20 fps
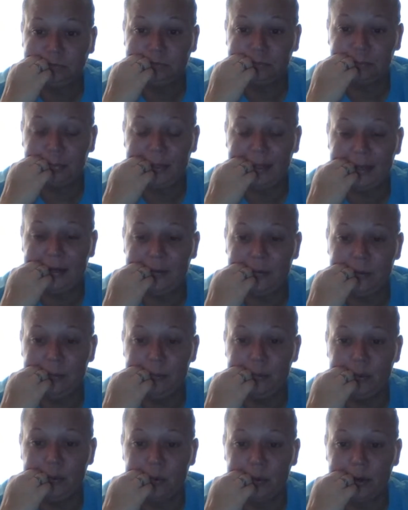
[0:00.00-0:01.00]
played on the
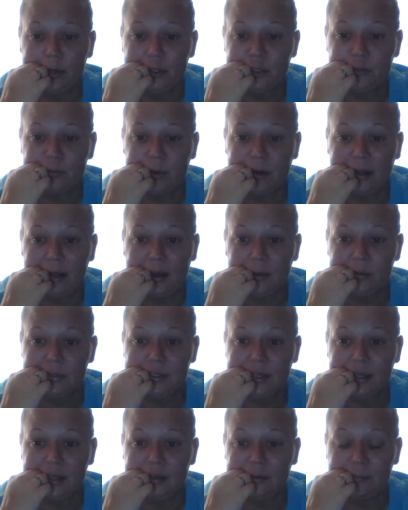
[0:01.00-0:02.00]
porch while I was
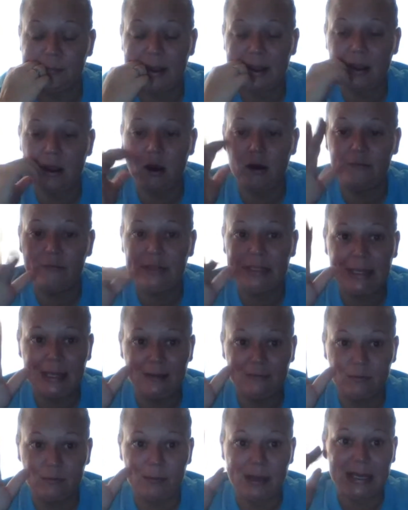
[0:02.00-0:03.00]
getting my
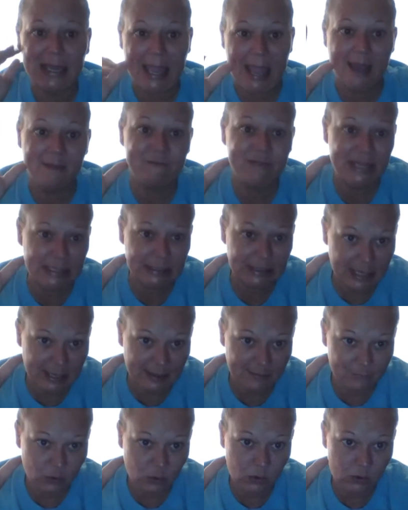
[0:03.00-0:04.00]
my caffeine
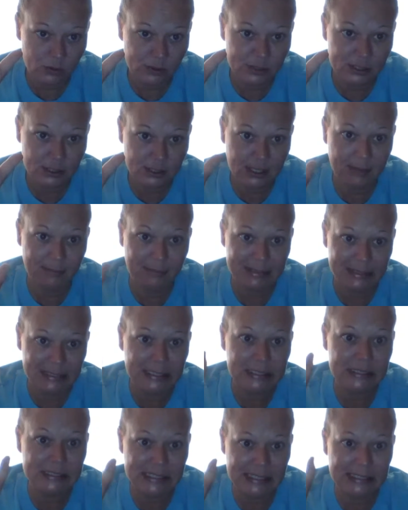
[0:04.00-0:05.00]
levels and my
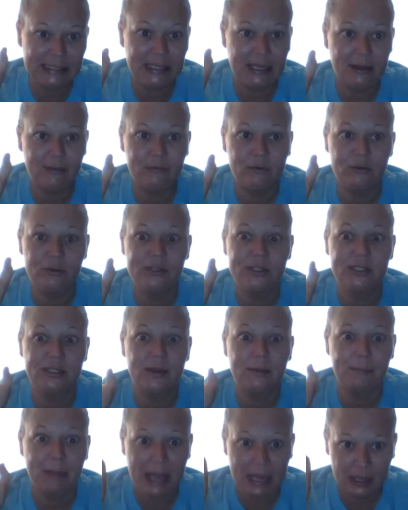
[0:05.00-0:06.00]
nicotine levels
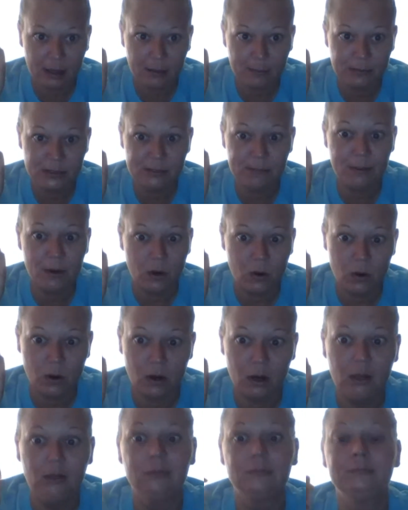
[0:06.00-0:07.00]
back up to
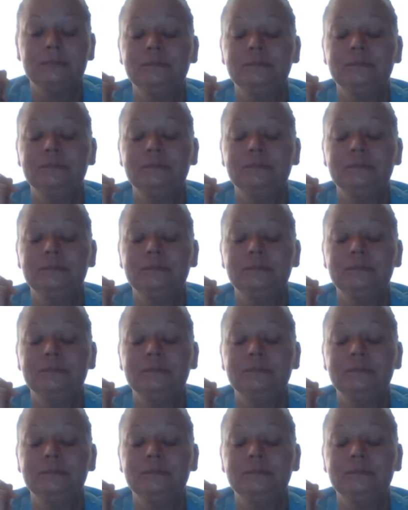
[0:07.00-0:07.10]
par.